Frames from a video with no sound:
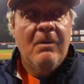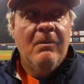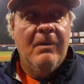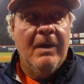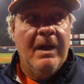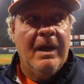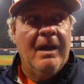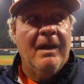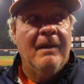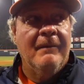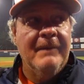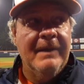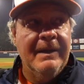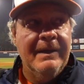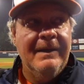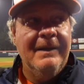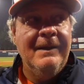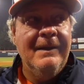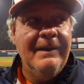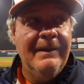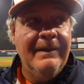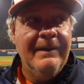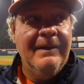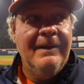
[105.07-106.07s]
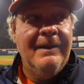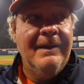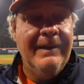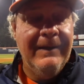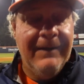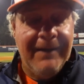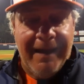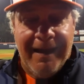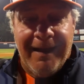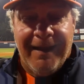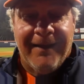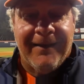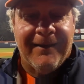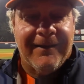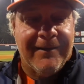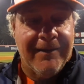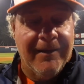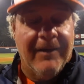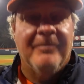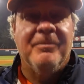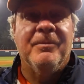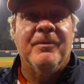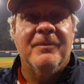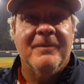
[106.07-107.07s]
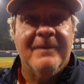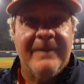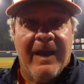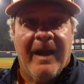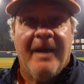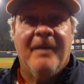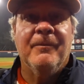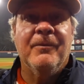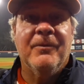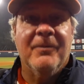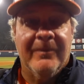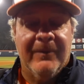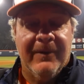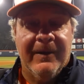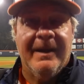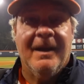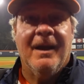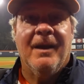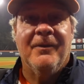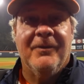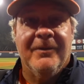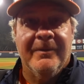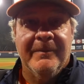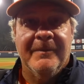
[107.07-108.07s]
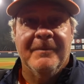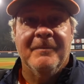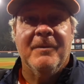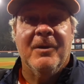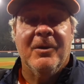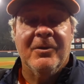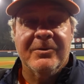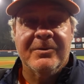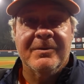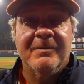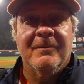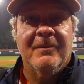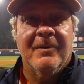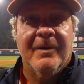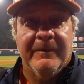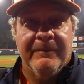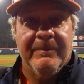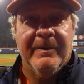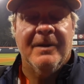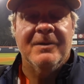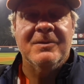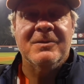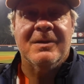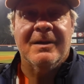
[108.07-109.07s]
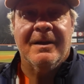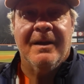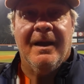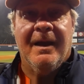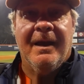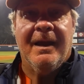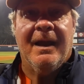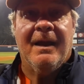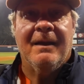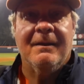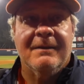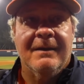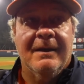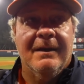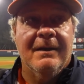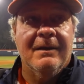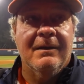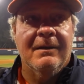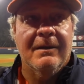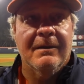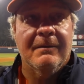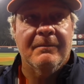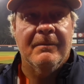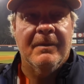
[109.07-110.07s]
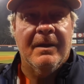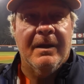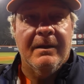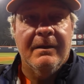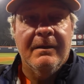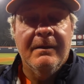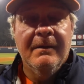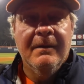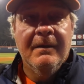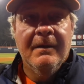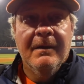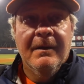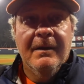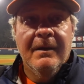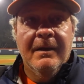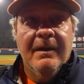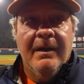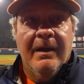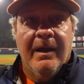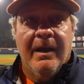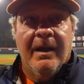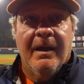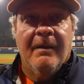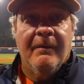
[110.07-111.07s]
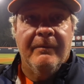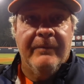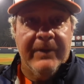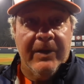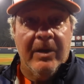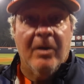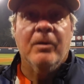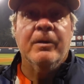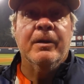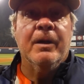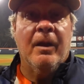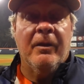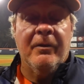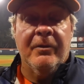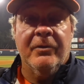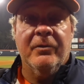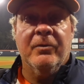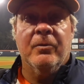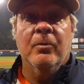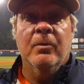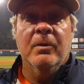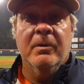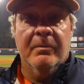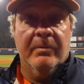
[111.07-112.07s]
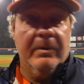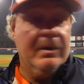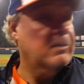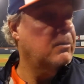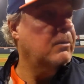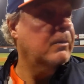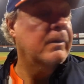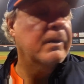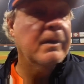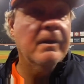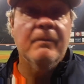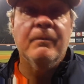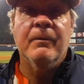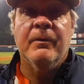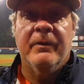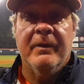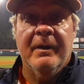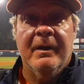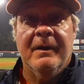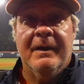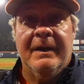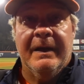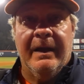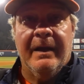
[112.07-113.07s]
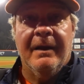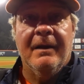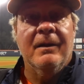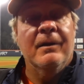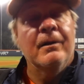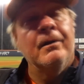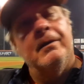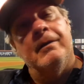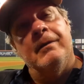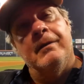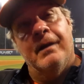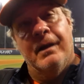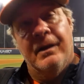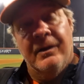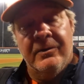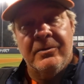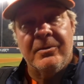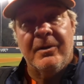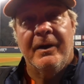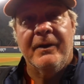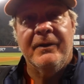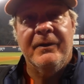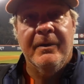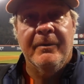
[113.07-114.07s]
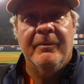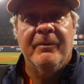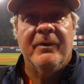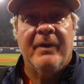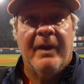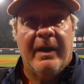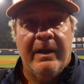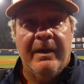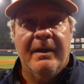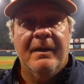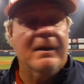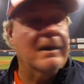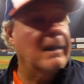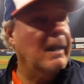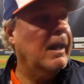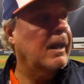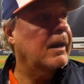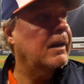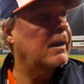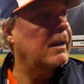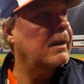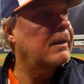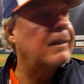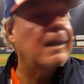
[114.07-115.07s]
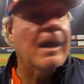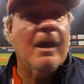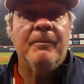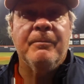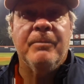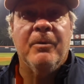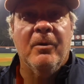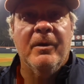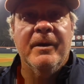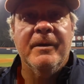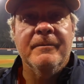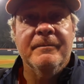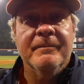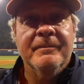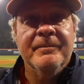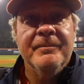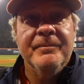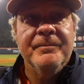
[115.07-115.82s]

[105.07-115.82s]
Well, I mean, he had a couple times where he had some emotion where he punched a guy out to end it. But the only other school to recruit him was Indiana, and Tracy was at Indiana at that point.